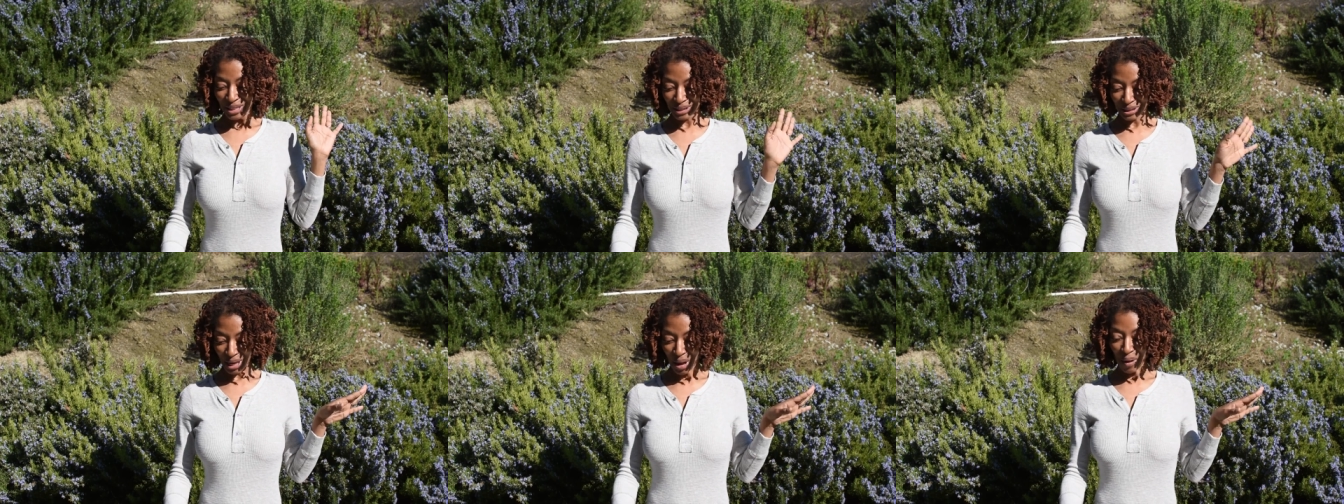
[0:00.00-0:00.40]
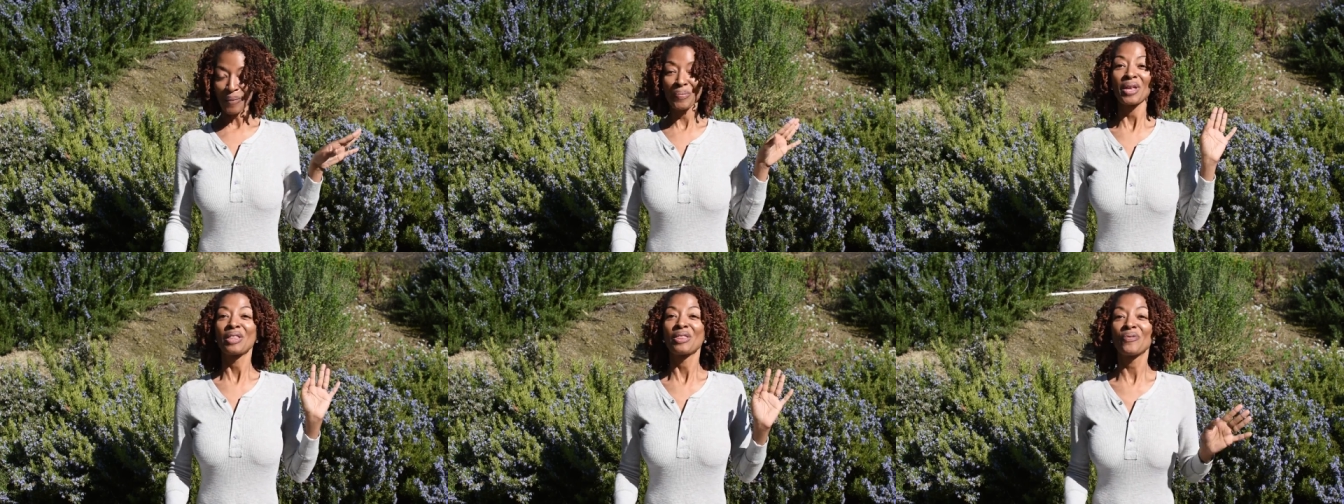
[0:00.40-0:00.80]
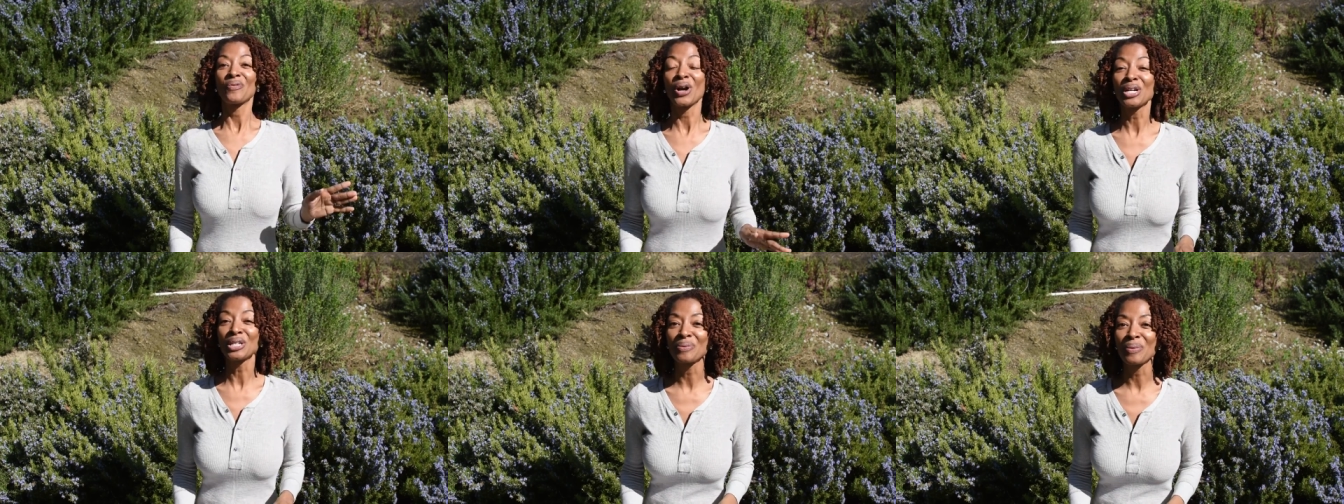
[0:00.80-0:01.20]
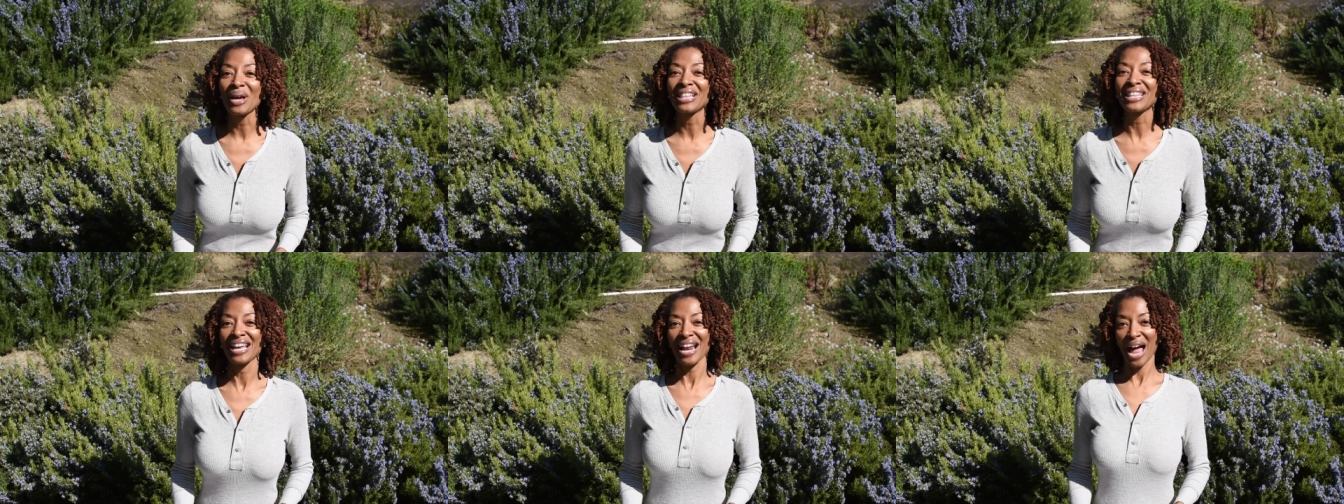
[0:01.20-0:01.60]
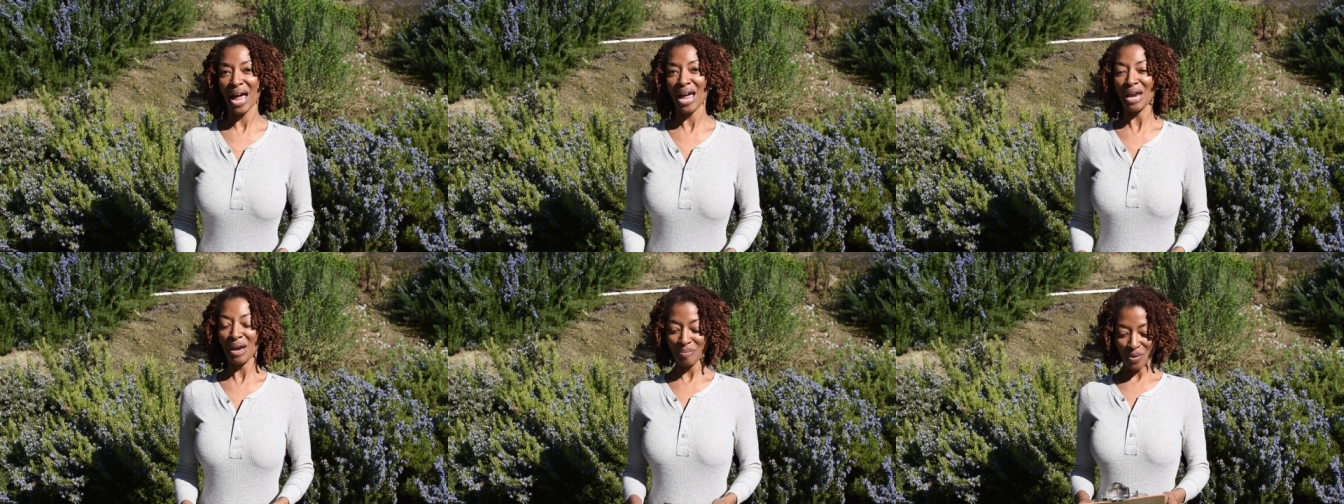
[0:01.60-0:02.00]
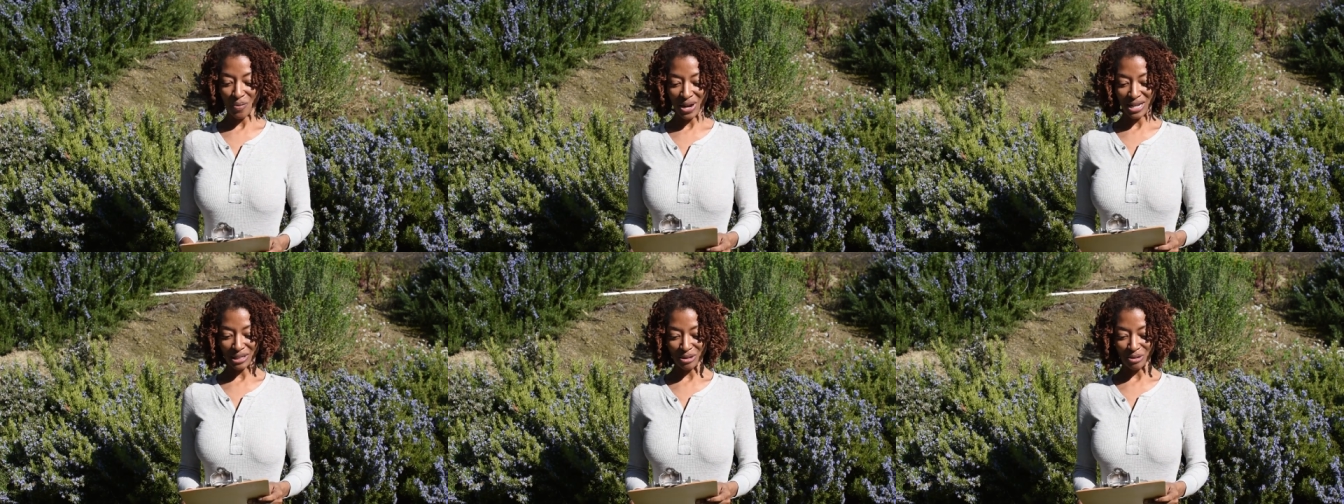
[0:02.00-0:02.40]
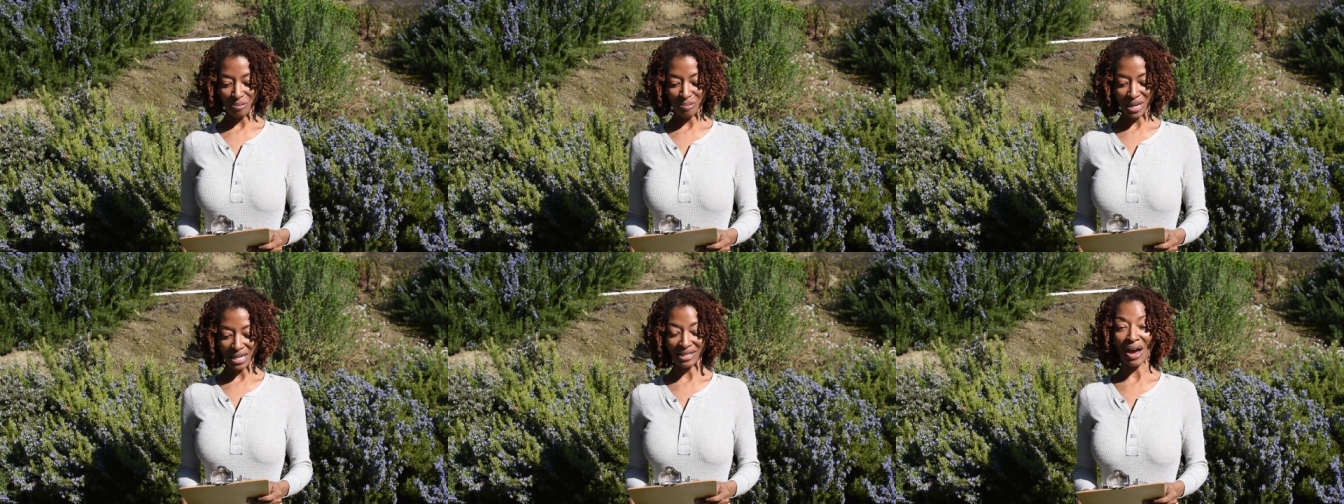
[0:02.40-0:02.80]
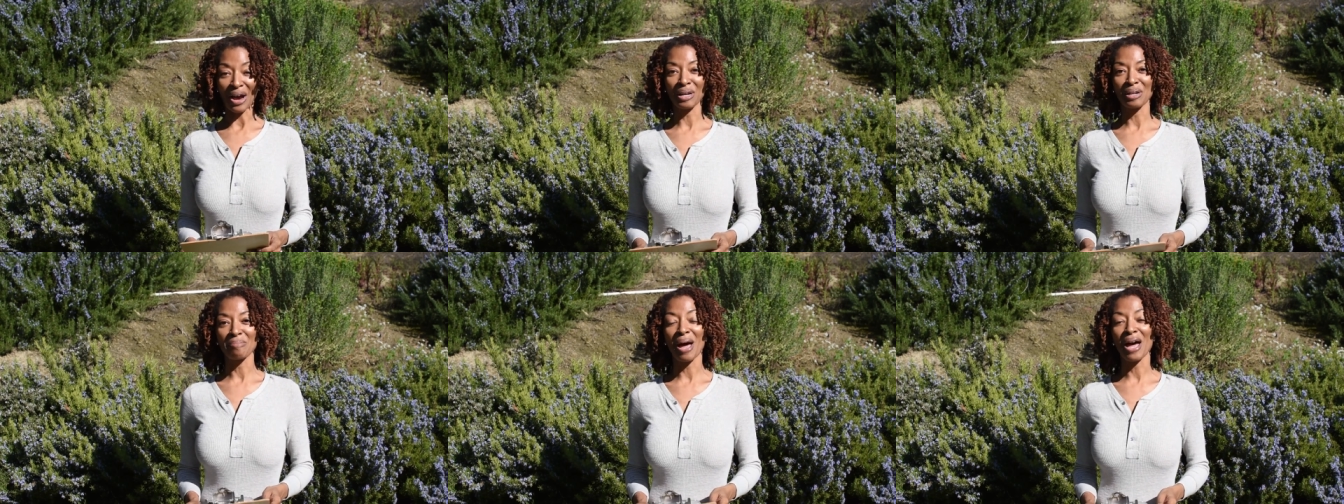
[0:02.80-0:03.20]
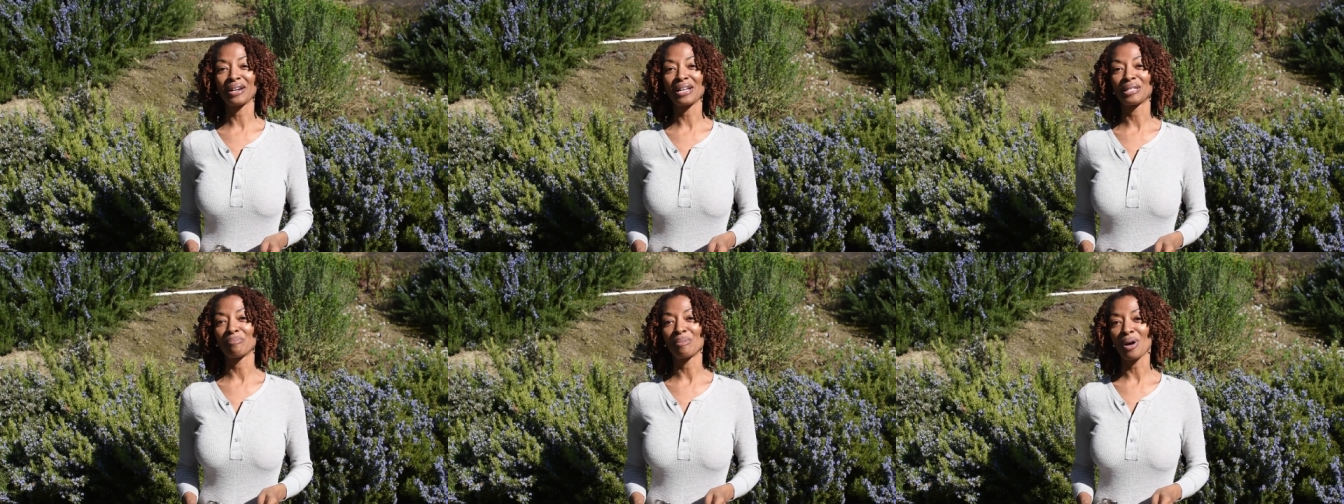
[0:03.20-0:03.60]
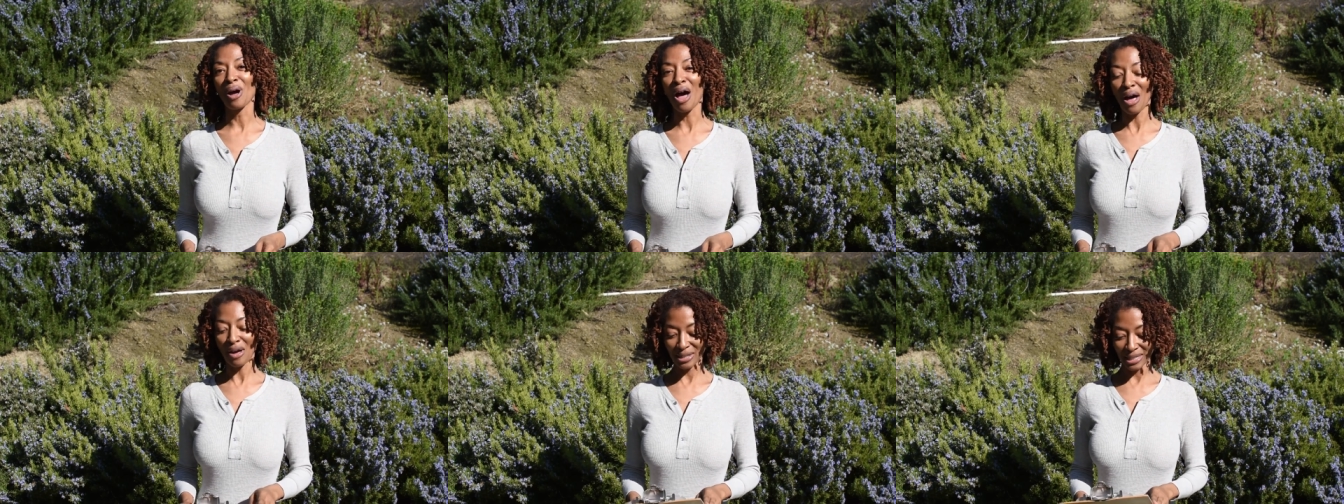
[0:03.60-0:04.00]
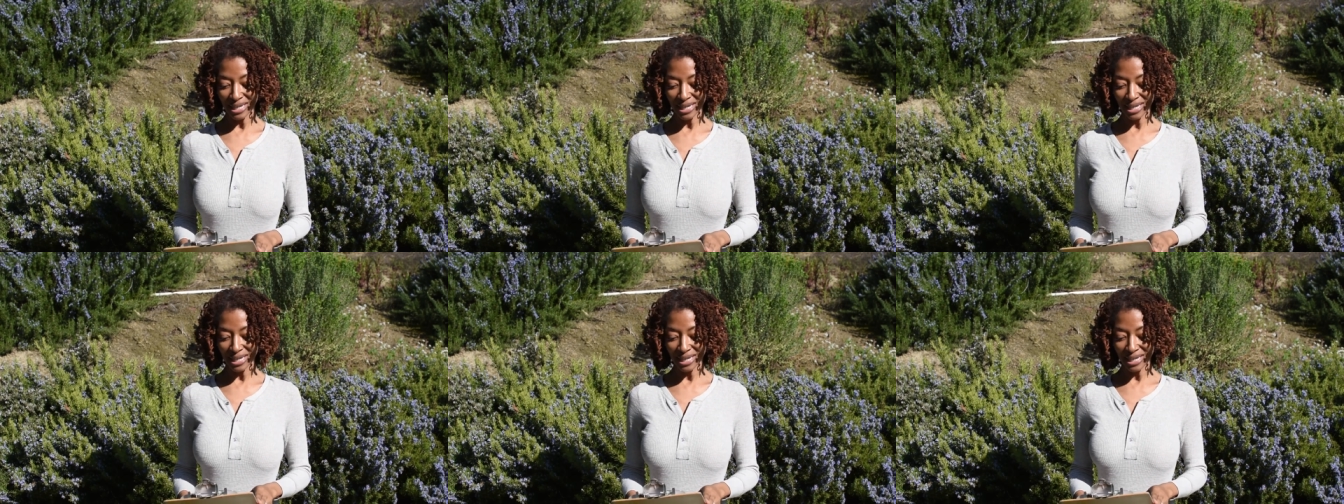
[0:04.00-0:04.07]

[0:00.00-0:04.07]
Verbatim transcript: So, the first one that I am going to be talking about is McCall